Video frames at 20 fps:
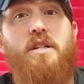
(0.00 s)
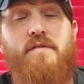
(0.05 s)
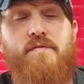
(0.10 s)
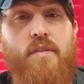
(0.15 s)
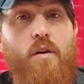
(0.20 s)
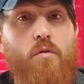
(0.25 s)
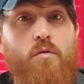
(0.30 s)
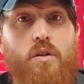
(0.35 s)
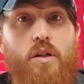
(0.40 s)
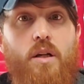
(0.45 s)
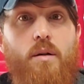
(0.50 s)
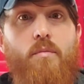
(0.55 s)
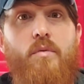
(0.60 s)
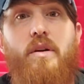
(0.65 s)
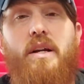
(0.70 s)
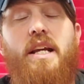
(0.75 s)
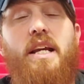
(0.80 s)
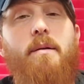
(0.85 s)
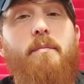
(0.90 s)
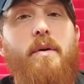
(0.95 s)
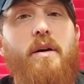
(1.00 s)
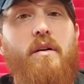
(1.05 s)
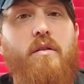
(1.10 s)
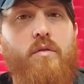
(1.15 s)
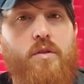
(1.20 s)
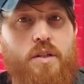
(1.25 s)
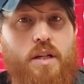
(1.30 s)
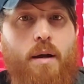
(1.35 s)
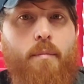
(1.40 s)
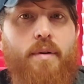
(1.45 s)
phone number, and email,
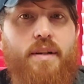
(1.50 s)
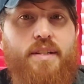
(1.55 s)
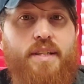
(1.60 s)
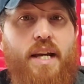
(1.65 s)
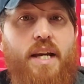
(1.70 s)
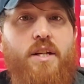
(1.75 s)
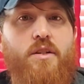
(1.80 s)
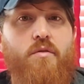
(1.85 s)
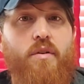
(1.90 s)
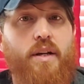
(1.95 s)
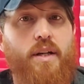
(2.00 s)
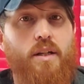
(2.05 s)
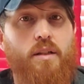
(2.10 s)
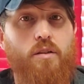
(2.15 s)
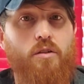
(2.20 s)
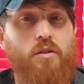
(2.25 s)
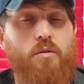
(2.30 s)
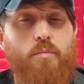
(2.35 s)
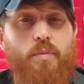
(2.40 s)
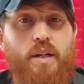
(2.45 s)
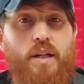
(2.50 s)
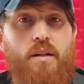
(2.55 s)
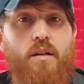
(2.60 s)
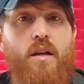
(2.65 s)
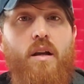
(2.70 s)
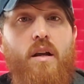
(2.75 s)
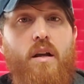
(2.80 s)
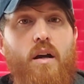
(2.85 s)
which I'm exaggerating a little bit,